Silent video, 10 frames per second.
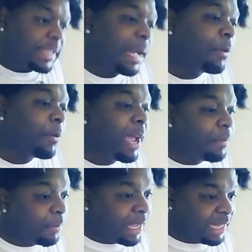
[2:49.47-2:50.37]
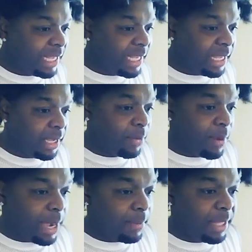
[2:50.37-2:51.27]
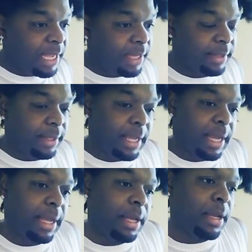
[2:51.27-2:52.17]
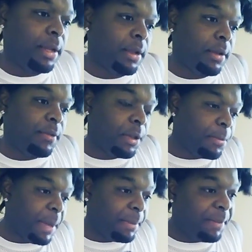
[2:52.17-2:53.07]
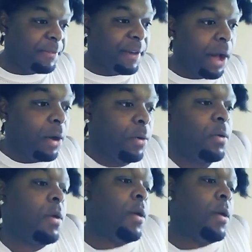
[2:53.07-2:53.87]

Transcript: Stop grabbing my lead while I'm dancing now. So you make me fall.